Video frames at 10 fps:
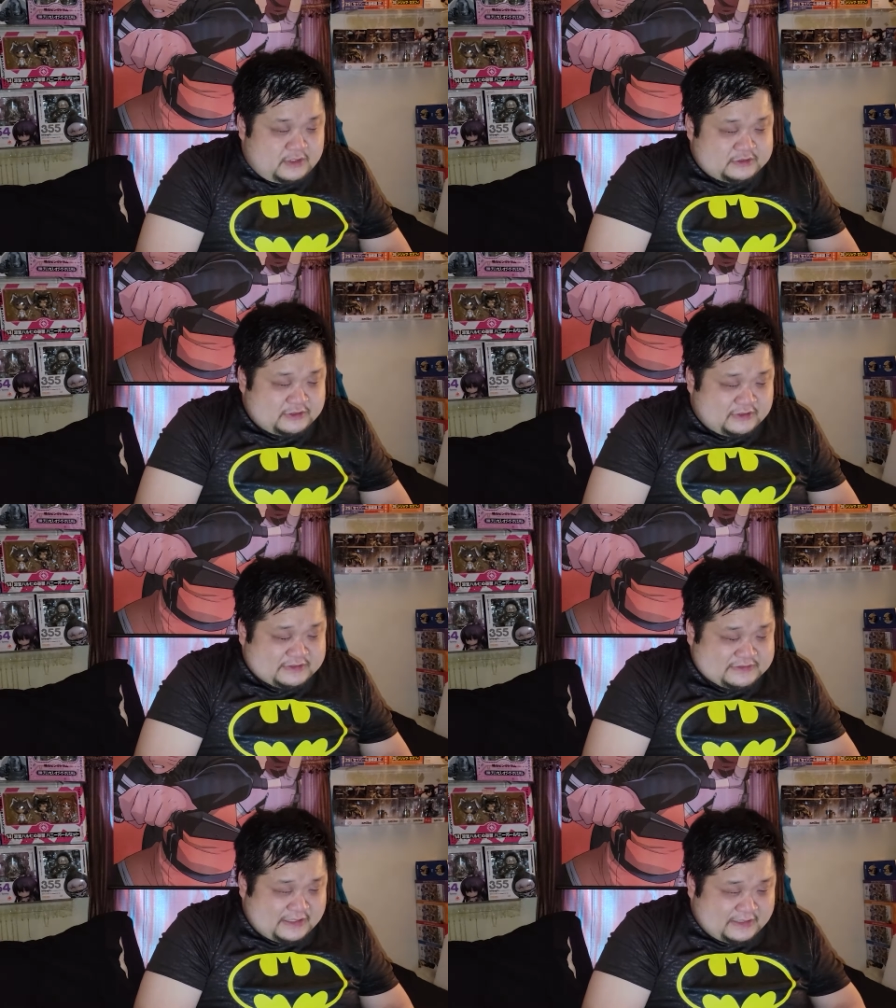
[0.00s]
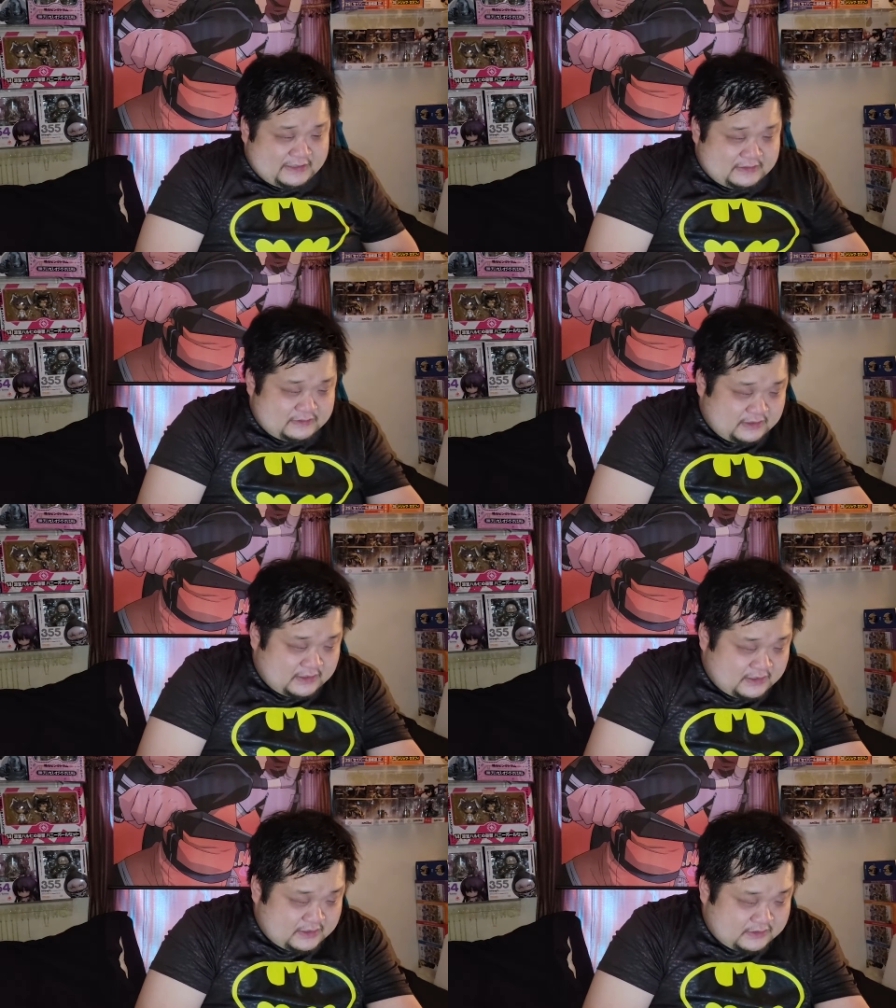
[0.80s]
So in the setting,
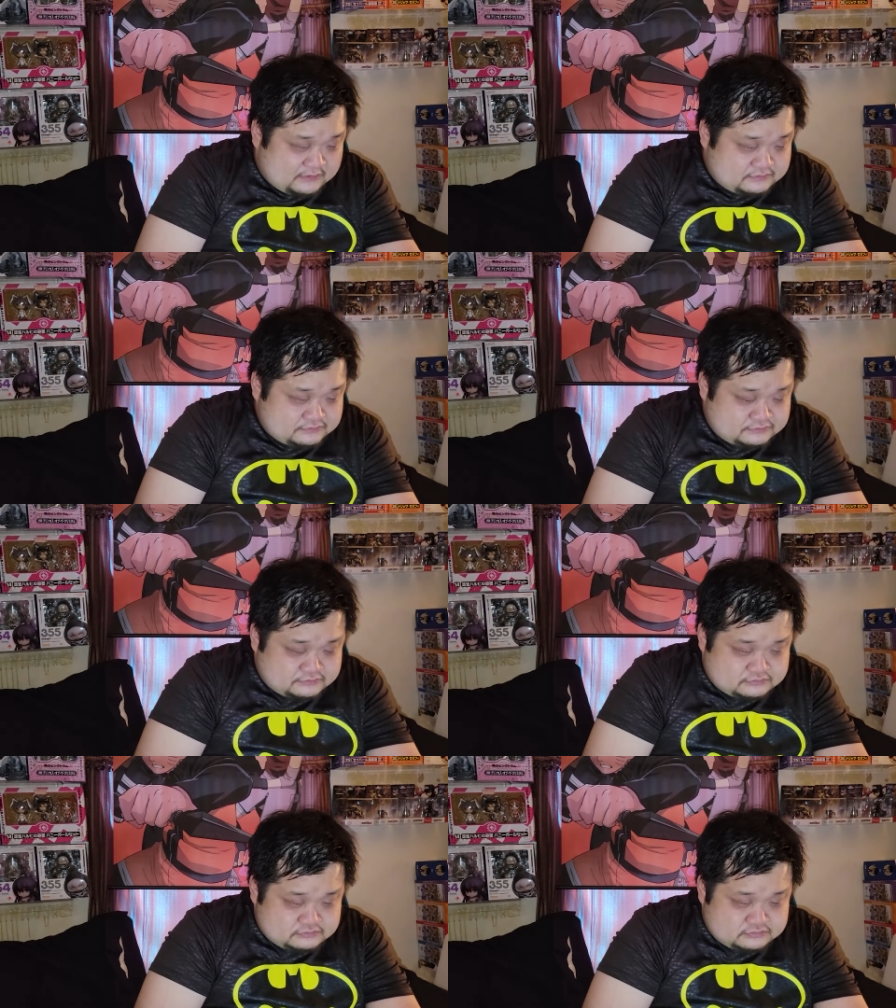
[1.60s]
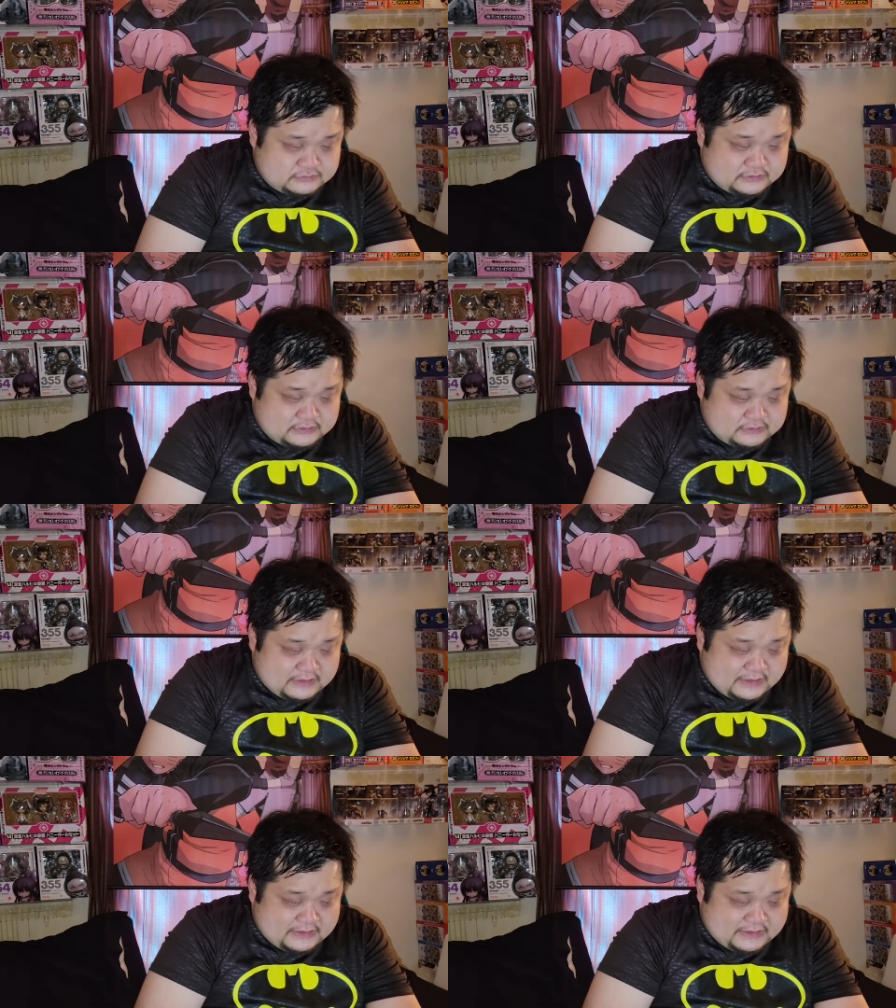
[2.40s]
to
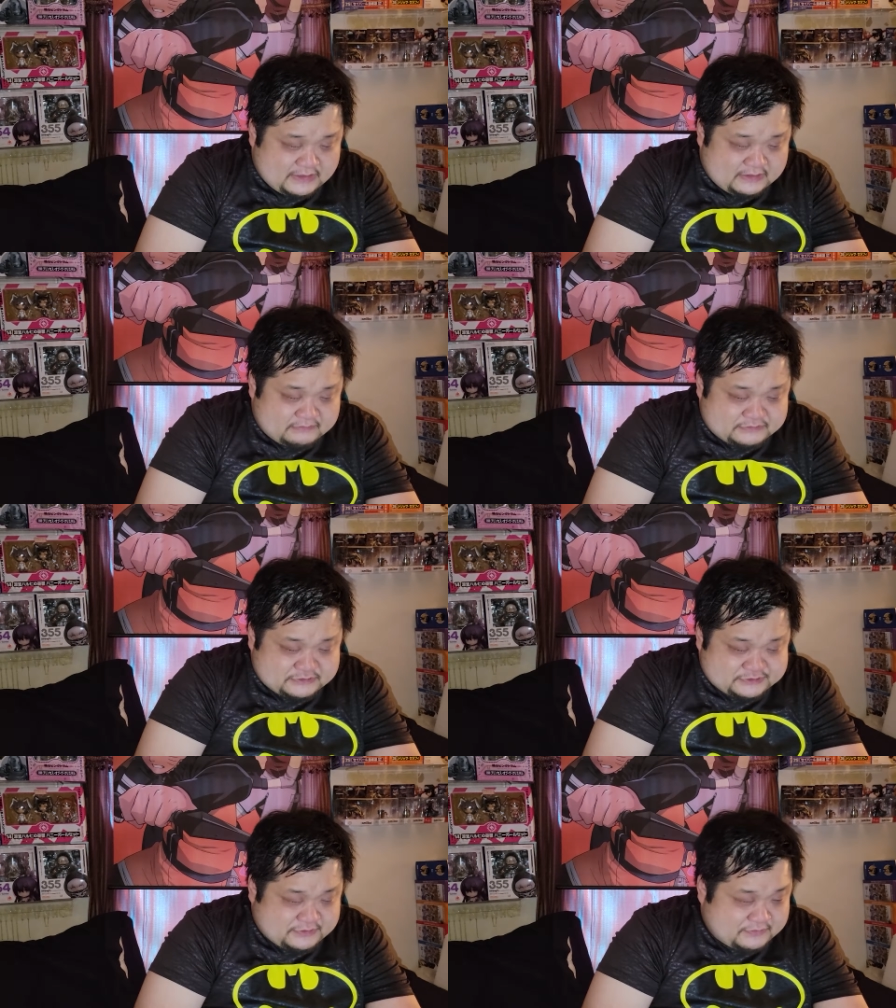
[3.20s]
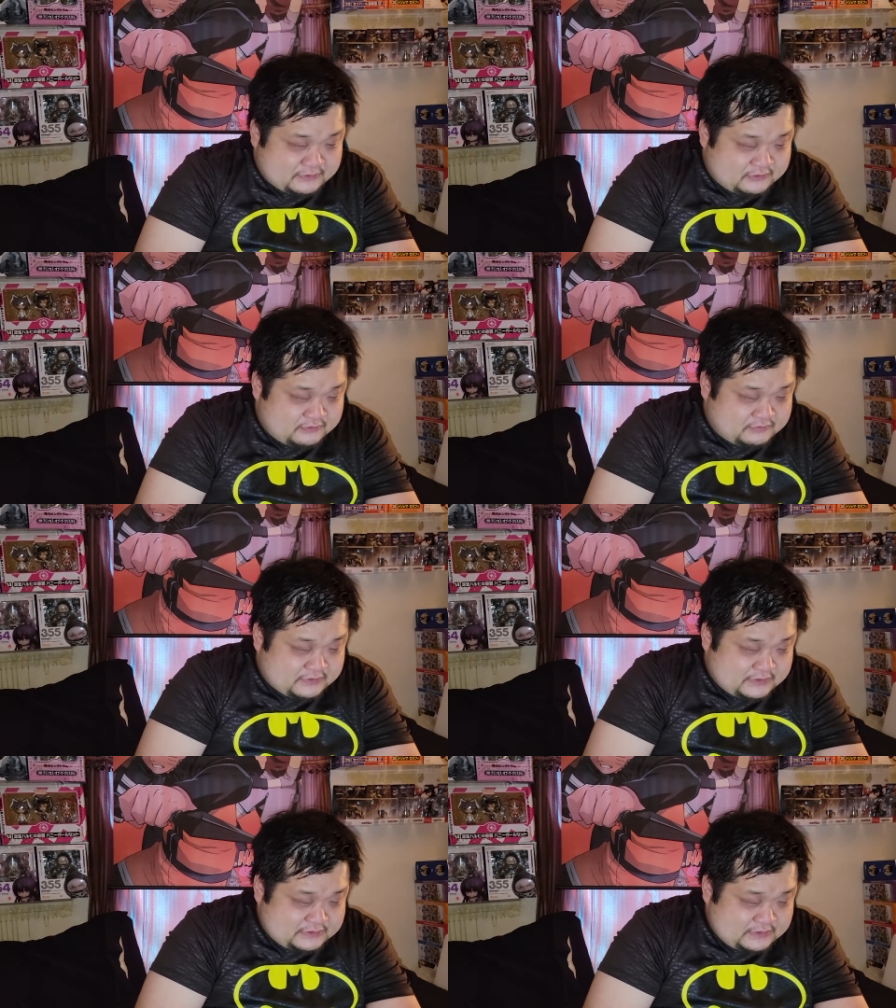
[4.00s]
lay it down, I'm just jumping all over the
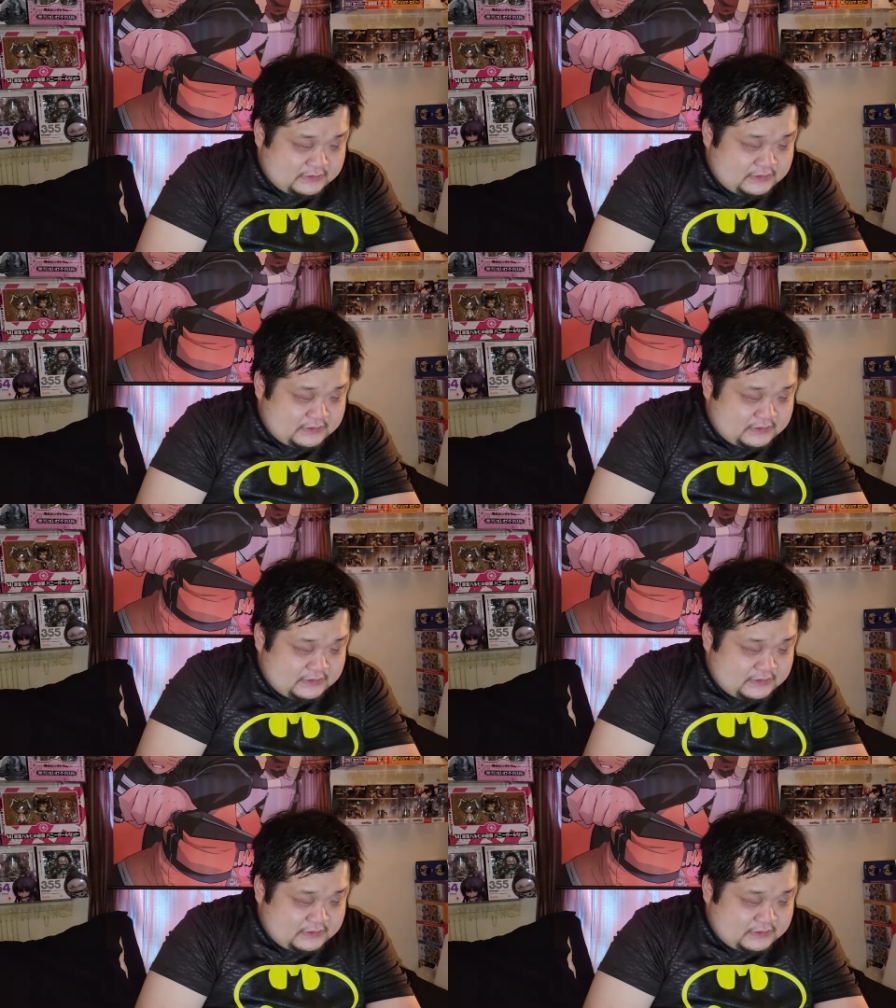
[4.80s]
place.